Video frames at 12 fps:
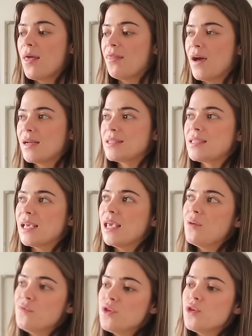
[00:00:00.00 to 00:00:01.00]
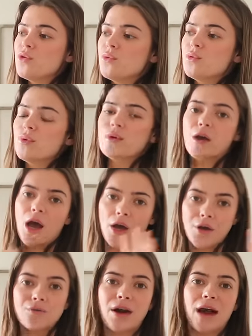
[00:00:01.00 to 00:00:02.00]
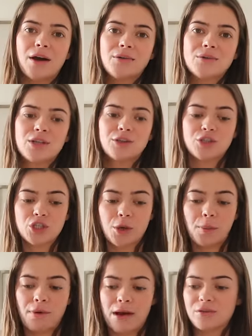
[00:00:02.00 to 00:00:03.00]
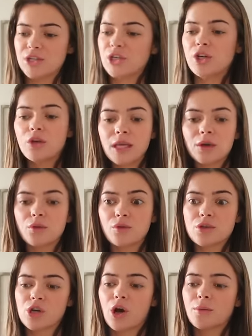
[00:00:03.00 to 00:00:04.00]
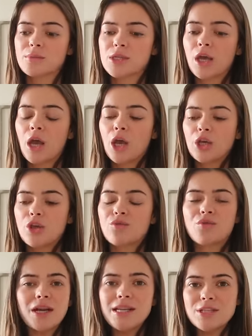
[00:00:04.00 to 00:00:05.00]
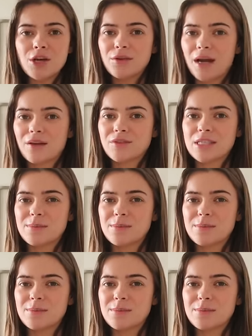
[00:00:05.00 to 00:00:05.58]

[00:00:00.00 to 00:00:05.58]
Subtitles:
that if you hunt around and shop around and look in all the shops, you really don't have to